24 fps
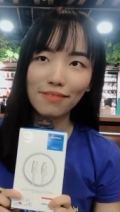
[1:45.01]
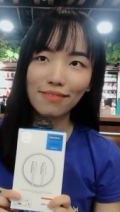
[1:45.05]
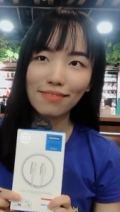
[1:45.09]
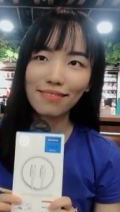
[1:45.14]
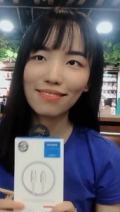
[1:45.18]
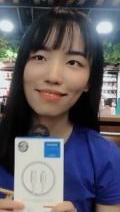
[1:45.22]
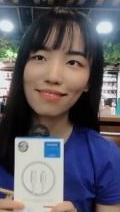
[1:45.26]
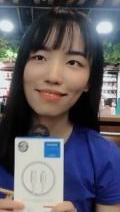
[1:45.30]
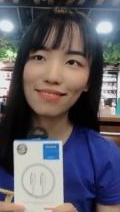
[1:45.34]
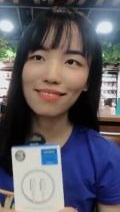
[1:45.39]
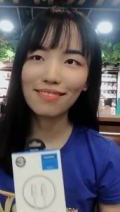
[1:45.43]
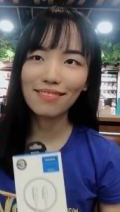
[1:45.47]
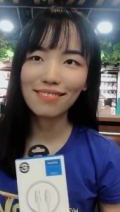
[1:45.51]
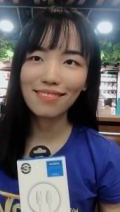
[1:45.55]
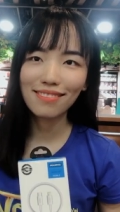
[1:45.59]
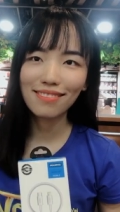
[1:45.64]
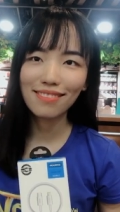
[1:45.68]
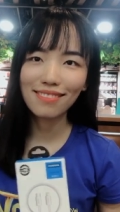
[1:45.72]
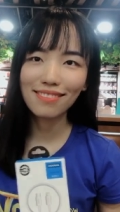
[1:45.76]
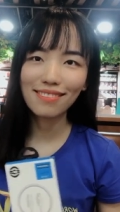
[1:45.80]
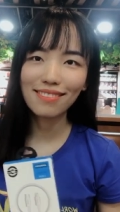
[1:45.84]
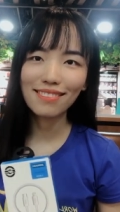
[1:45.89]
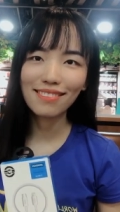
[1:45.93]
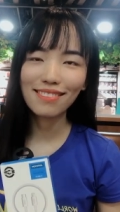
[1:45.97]
Yes,
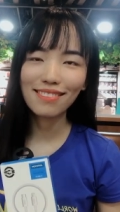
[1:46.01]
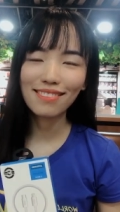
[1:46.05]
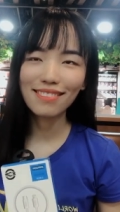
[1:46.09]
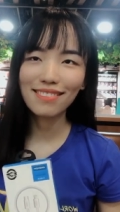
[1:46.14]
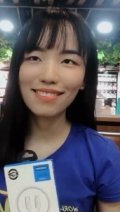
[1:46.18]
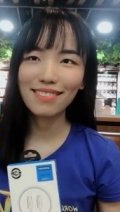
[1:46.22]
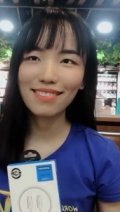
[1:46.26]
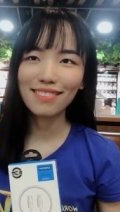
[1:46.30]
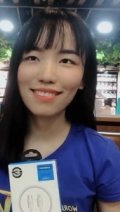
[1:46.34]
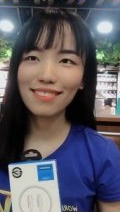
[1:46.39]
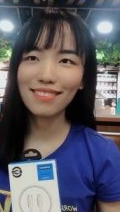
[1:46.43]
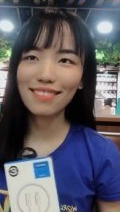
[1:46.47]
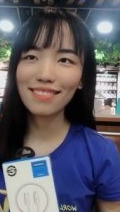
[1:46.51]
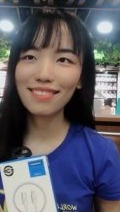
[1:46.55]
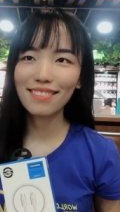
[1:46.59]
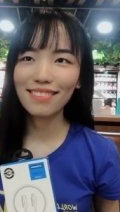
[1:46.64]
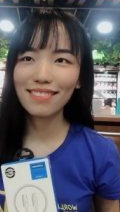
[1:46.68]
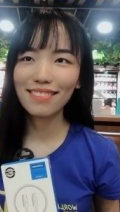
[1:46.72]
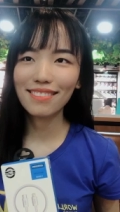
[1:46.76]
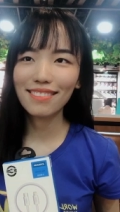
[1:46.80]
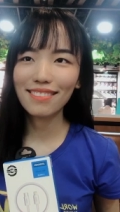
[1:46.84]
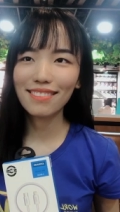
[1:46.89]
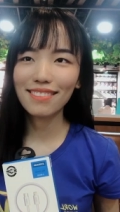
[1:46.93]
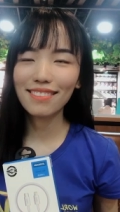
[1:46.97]
Ivy. Sometimes I
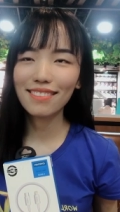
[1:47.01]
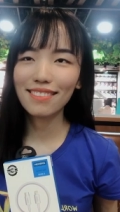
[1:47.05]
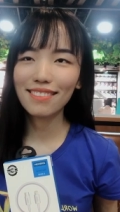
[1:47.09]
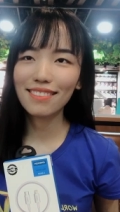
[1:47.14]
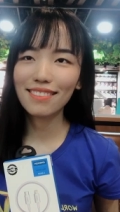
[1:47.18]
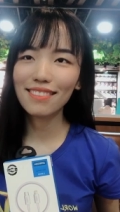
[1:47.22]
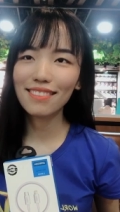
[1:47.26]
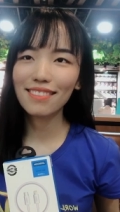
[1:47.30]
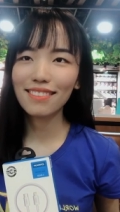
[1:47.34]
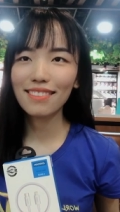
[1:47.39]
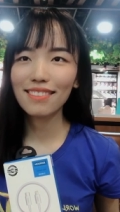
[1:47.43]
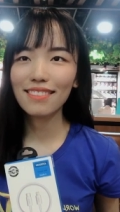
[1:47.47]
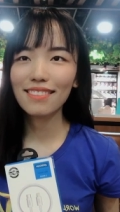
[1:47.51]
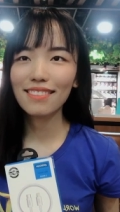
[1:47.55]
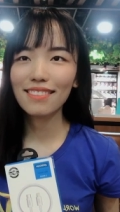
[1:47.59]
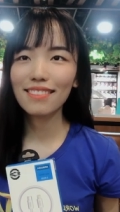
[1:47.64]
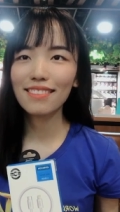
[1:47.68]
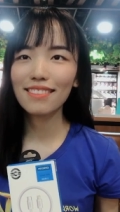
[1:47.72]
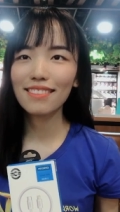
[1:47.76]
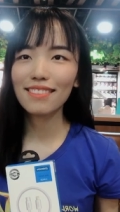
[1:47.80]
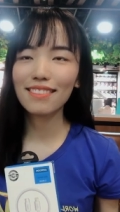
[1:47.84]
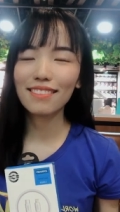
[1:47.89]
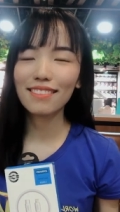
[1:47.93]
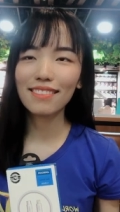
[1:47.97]
have to leave the
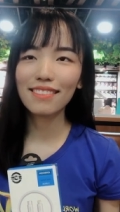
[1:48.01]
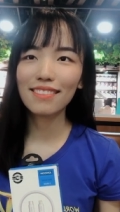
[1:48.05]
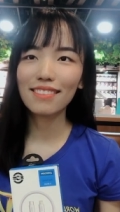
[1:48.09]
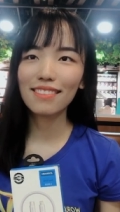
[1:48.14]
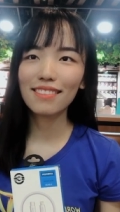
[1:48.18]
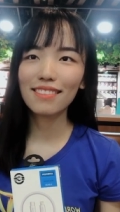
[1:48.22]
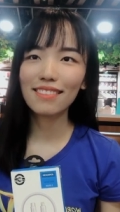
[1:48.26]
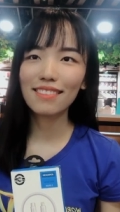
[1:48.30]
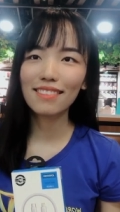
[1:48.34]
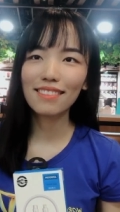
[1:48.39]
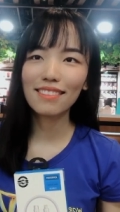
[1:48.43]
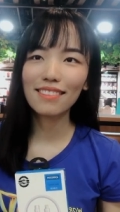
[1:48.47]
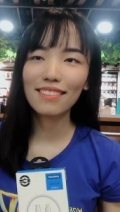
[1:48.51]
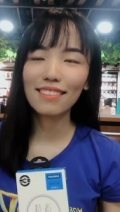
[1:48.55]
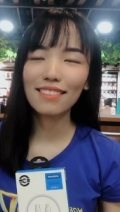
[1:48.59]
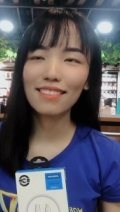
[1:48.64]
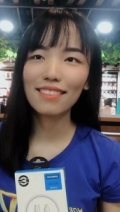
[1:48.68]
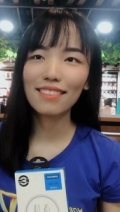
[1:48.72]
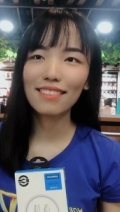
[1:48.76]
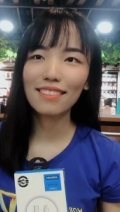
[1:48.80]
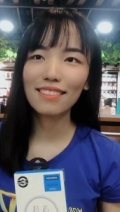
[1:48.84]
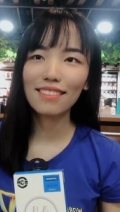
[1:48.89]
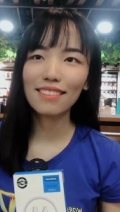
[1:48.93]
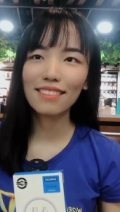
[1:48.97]
house in half an hour,
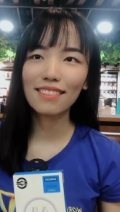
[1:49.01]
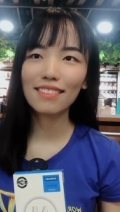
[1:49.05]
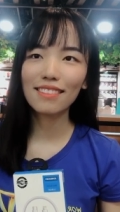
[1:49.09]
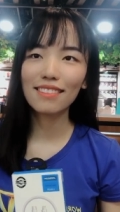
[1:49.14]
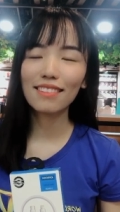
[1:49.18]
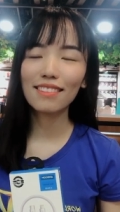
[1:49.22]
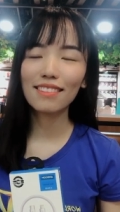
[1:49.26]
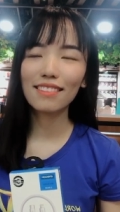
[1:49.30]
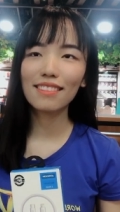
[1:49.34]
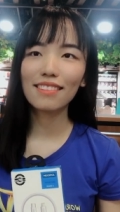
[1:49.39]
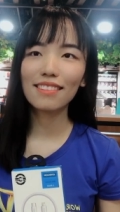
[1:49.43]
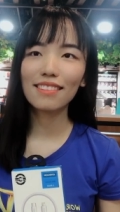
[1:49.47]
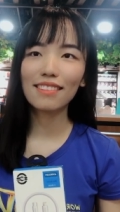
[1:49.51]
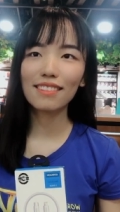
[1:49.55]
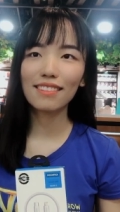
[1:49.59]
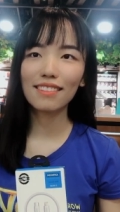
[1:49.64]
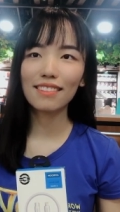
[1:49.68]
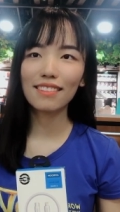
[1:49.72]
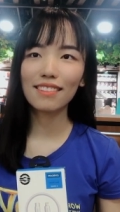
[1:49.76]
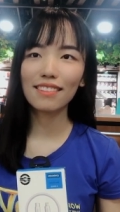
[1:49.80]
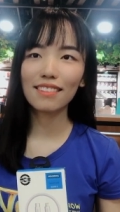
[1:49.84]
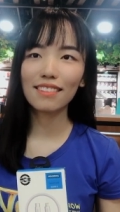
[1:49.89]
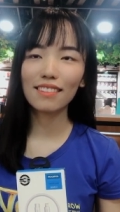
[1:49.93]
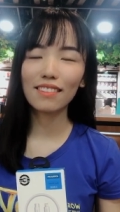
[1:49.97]
but my iPhone has
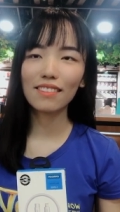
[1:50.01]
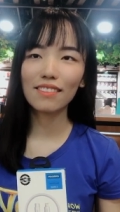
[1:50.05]
no